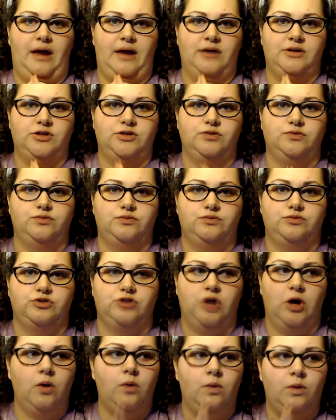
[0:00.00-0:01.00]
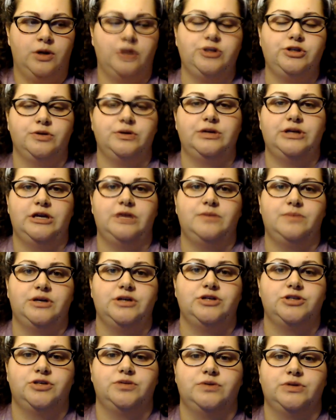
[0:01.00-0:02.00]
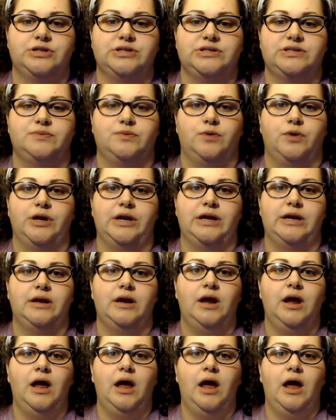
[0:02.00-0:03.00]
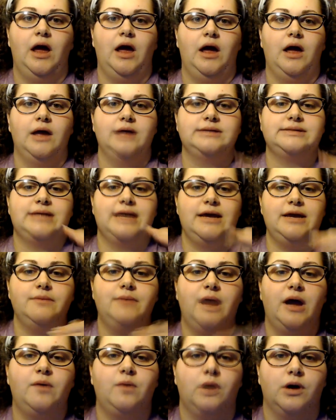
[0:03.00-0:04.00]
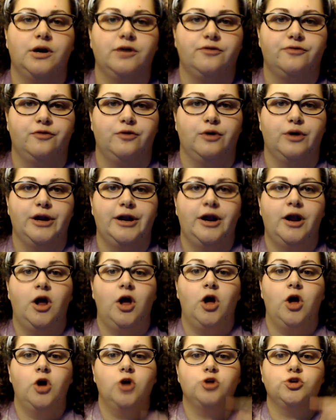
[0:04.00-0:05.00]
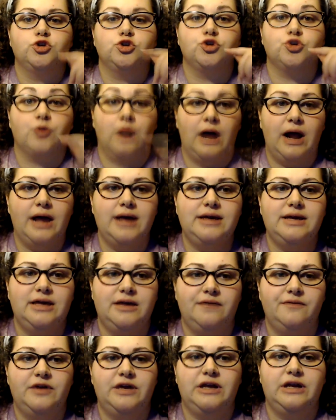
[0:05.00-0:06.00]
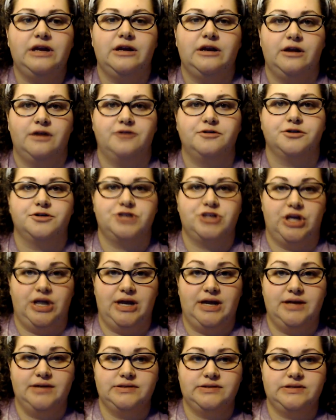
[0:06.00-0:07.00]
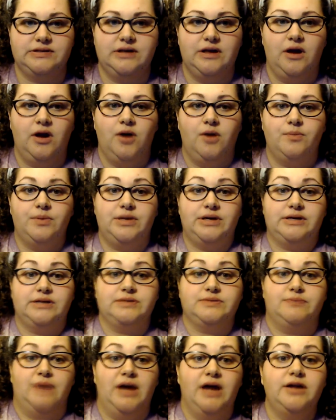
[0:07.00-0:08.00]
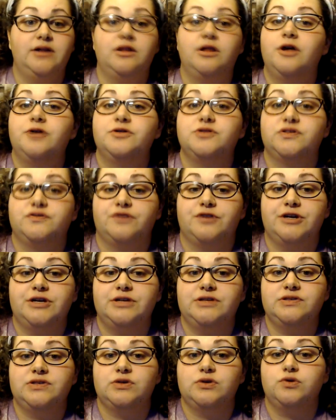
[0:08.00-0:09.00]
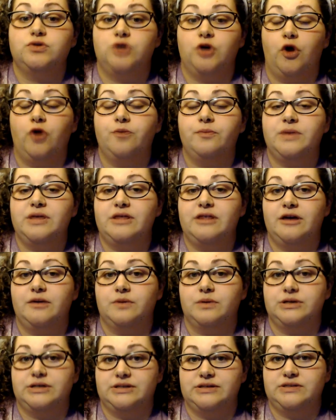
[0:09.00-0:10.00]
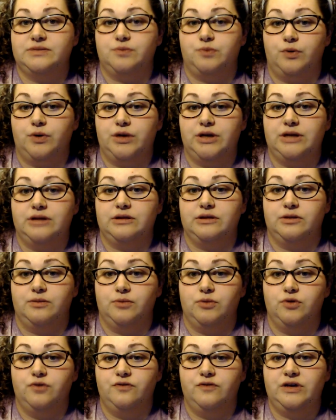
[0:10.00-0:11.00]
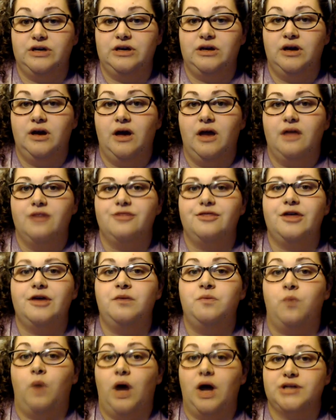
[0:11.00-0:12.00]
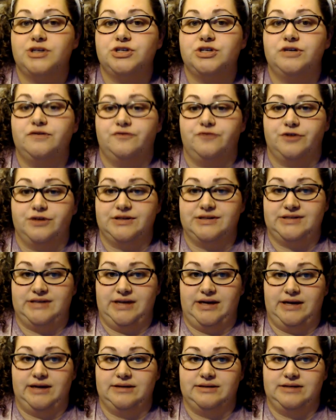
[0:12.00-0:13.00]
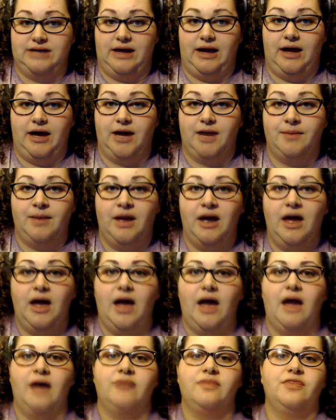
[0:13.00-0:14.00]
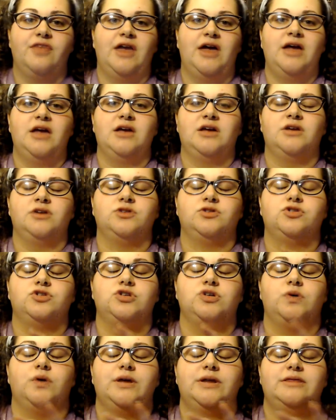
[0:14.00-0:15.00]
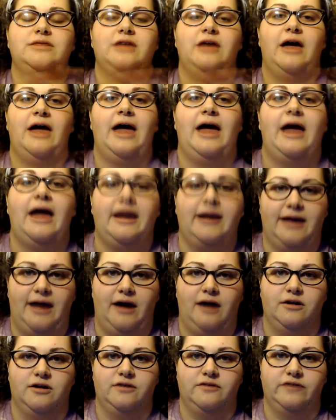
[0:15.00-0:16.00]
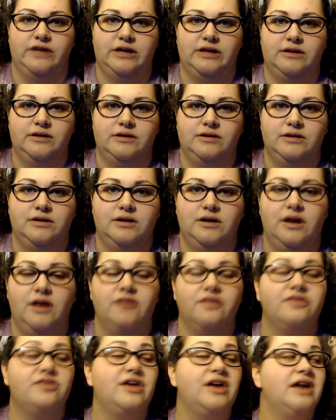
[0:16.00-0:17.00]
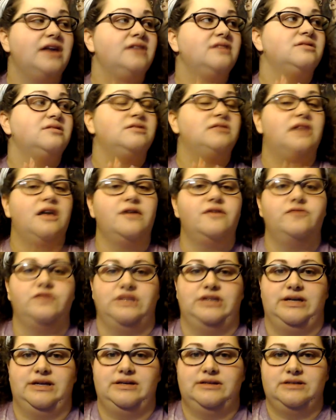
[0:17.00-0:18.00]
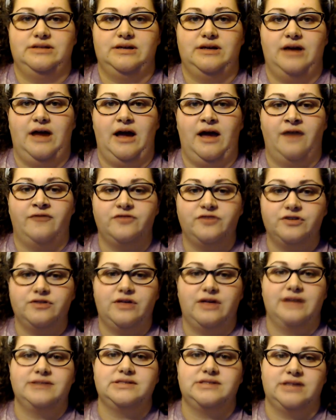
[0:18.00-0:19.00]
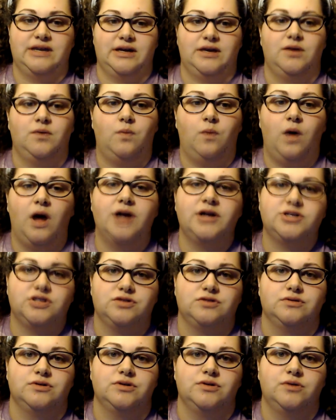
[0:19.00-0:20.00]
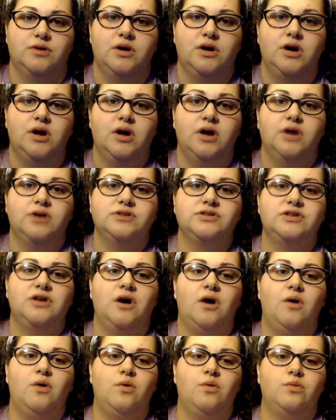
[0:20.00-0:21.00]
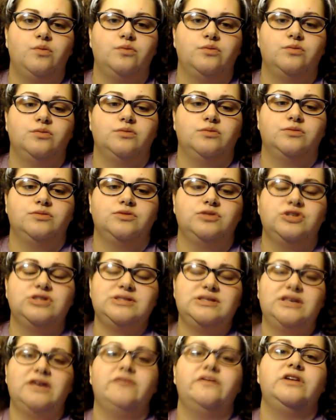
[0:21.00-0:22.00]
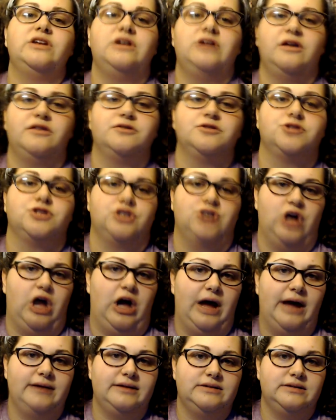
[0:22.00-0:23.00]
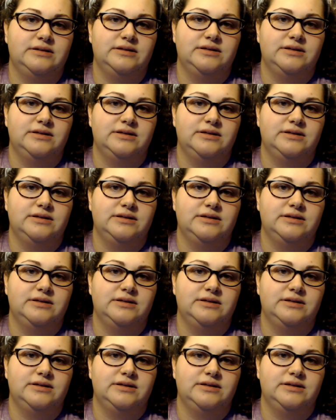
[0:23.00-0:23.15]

and you don't want to do it again because you were disappointed, take my word for it. Try giving it another chance, because my close friends who told me they were disappointed in the movie, they watched it for a second time, and they enjoyed the heck out of it. They loved it after that second watch through. So, just give it another shot.